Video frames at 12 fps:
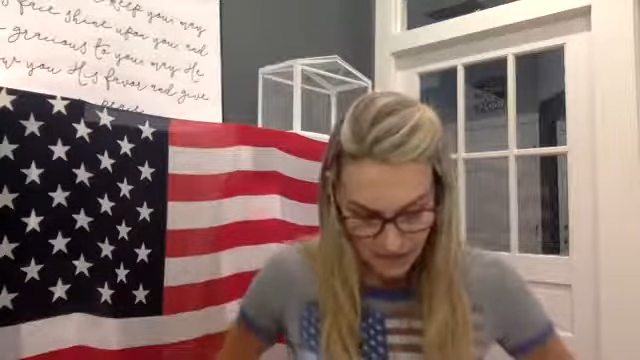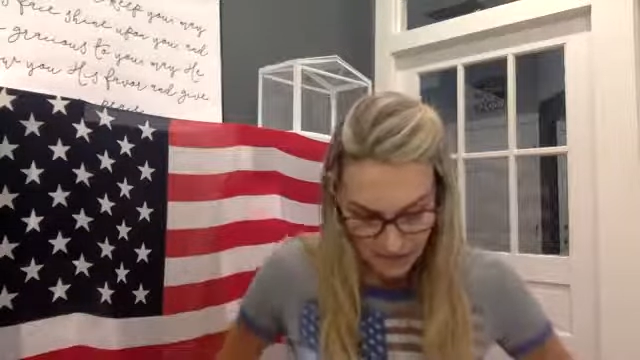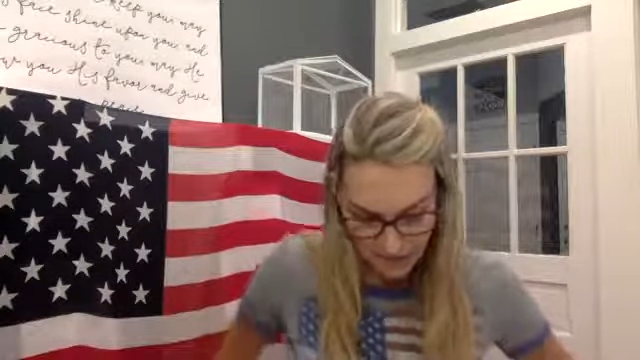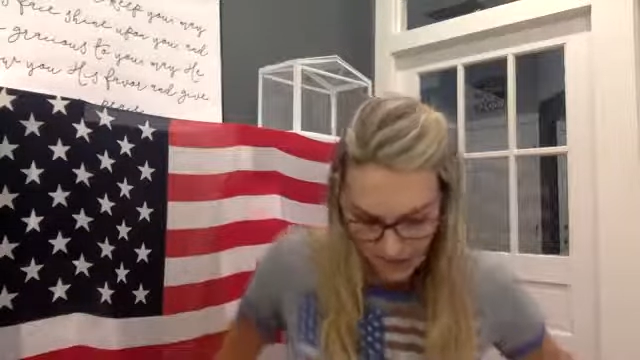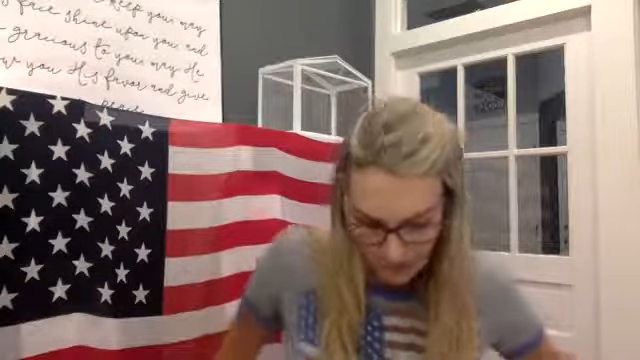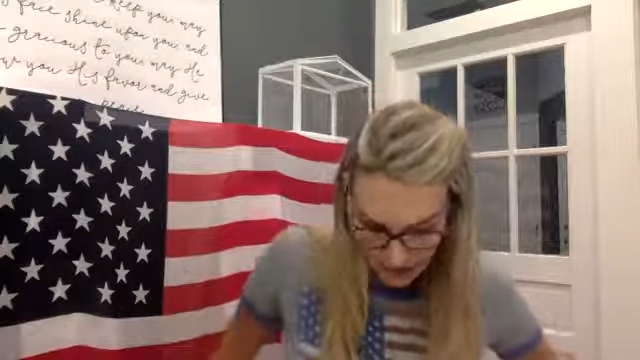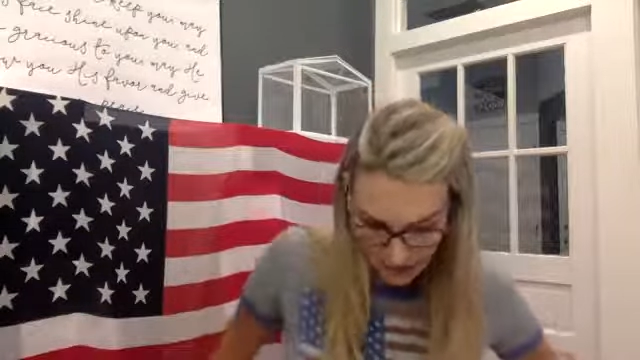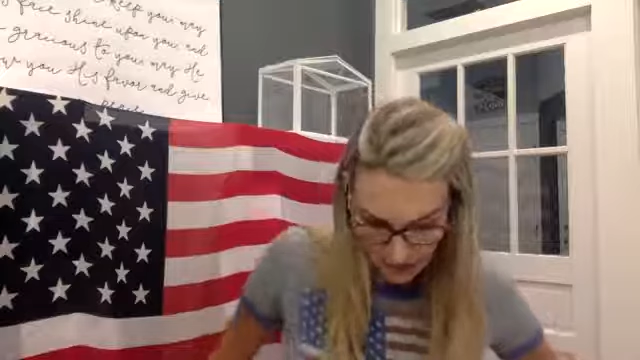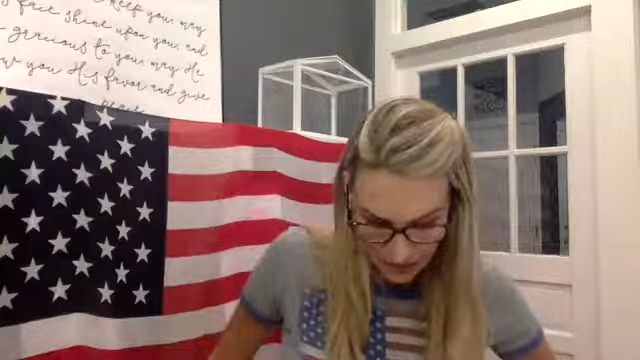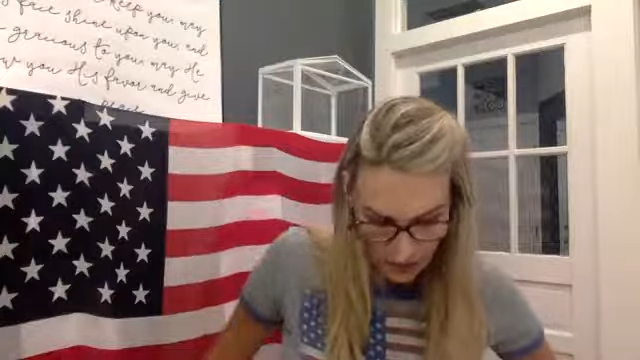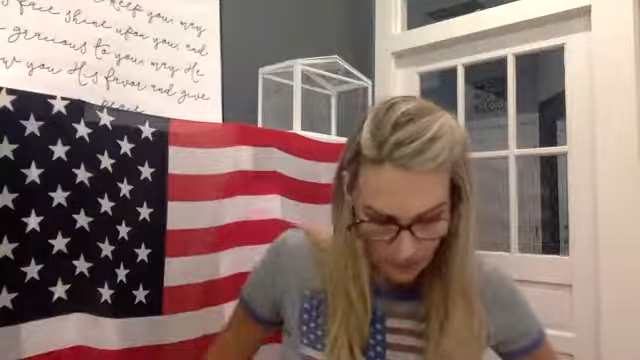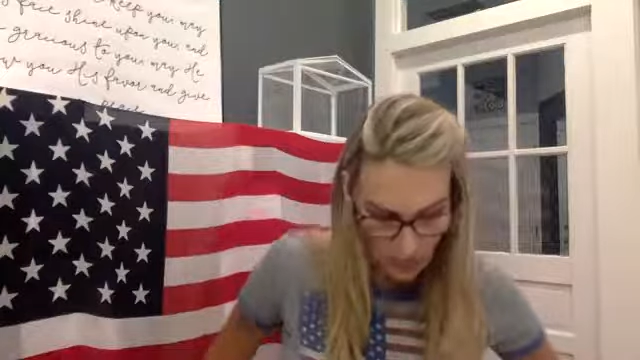tend their
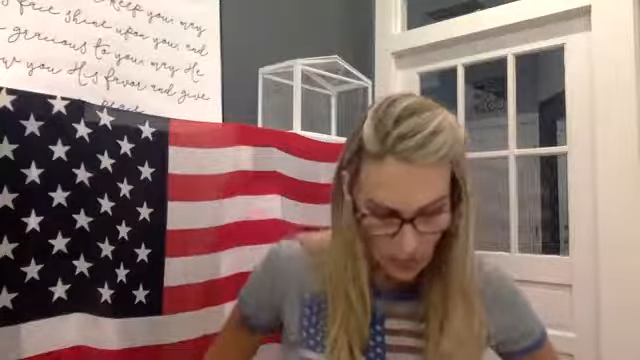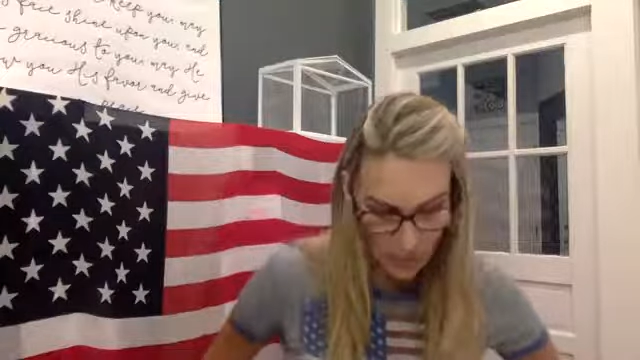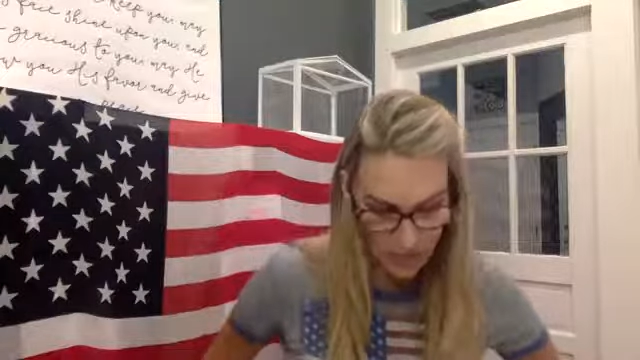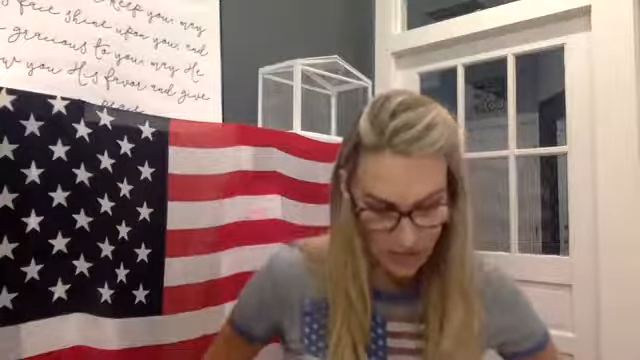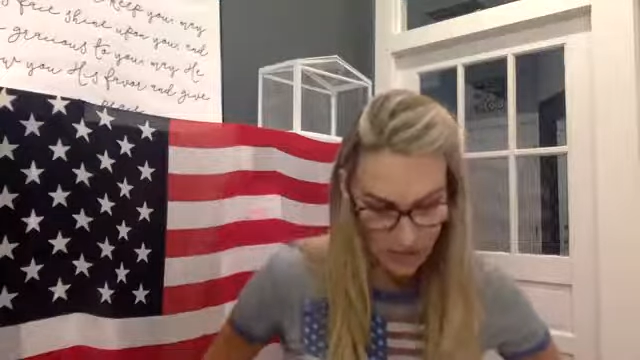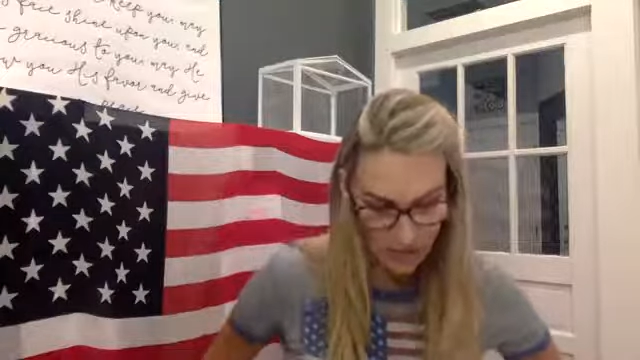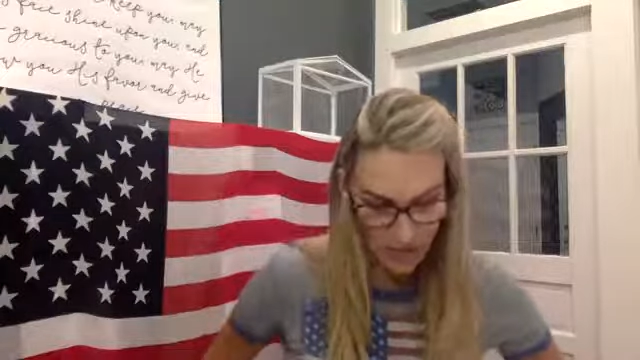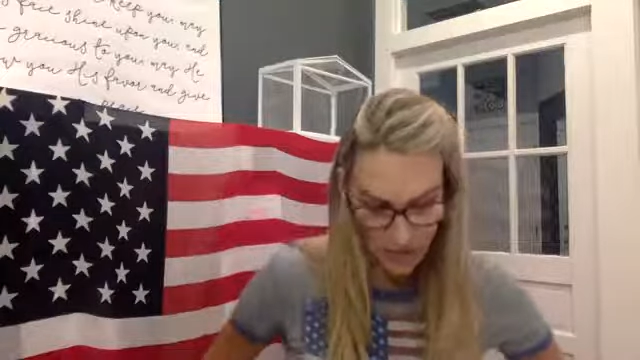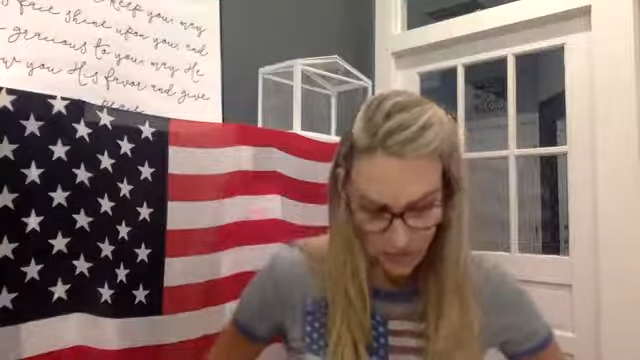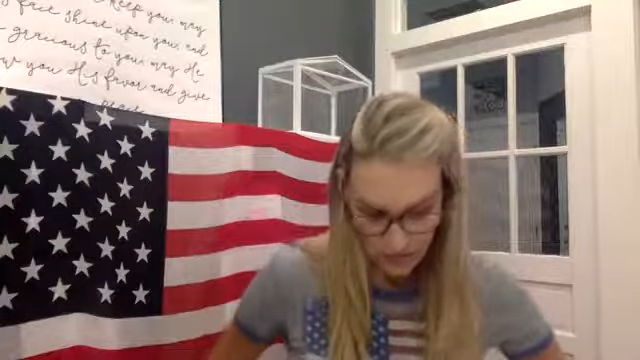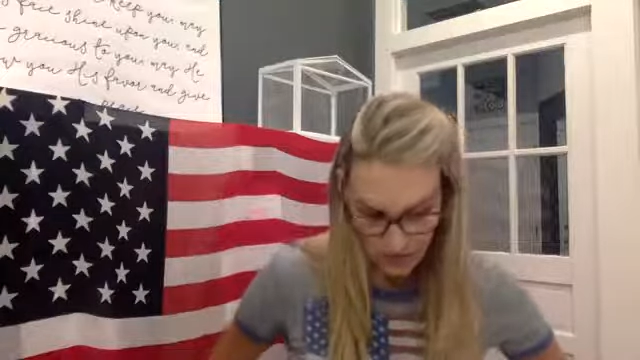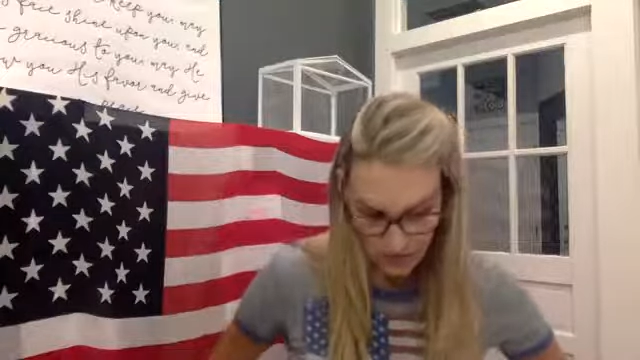garden, or work at other
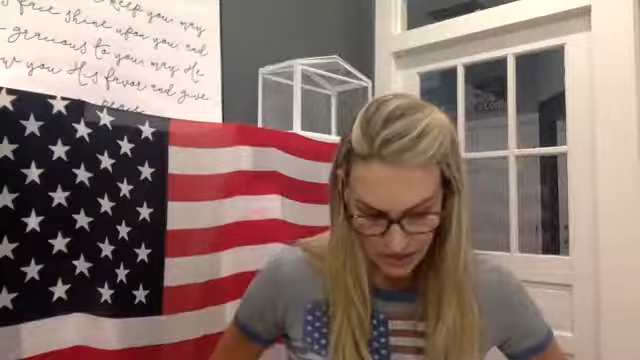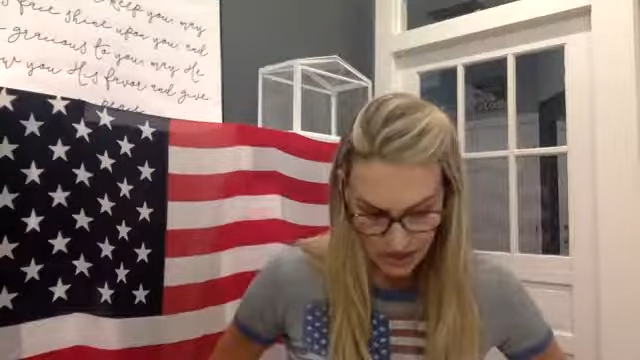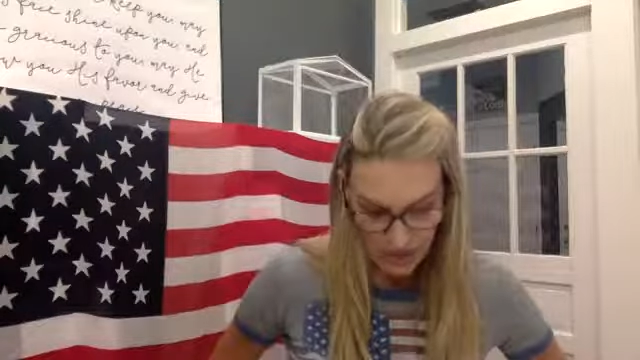chores.